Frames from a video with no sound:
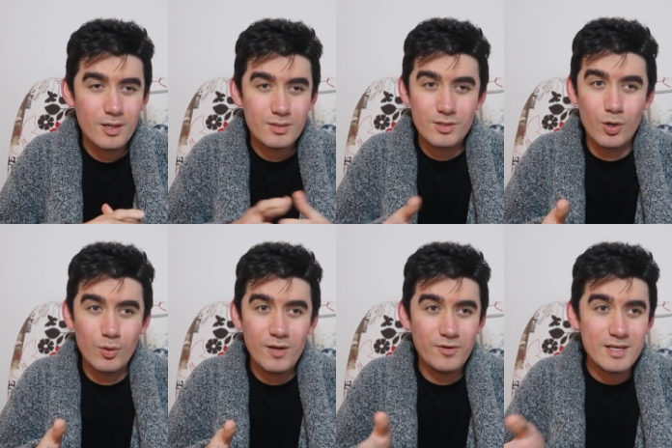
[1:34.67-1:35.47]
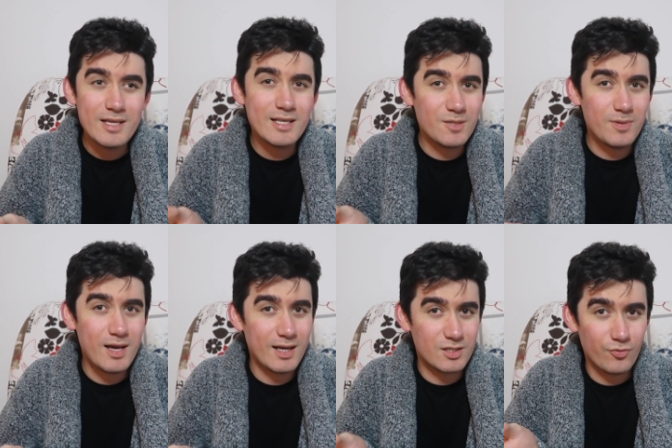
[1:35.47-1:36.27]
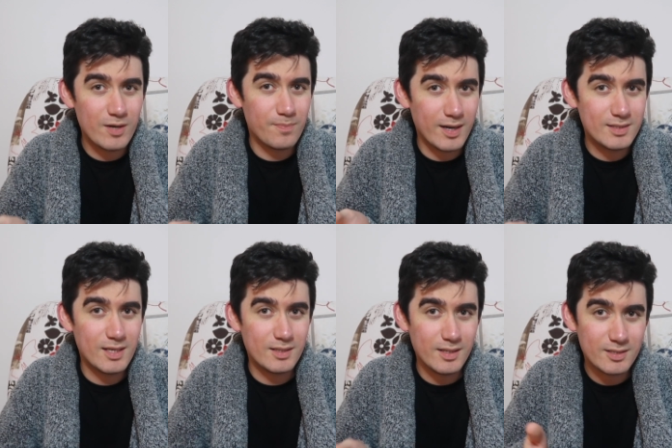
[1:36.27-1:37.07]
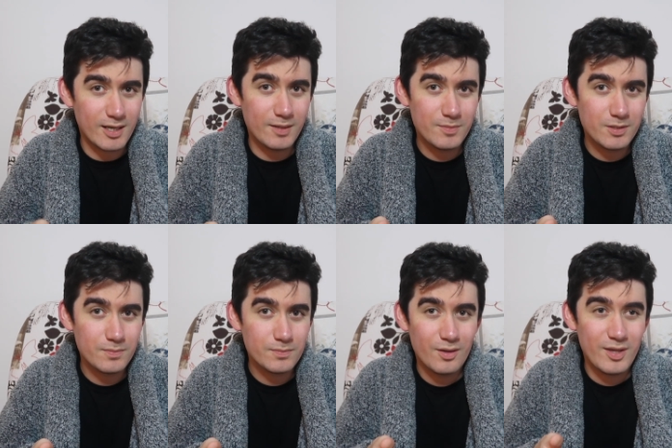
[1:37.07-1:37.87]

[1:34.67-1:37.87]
So if an ENTP has the right mindset in these times,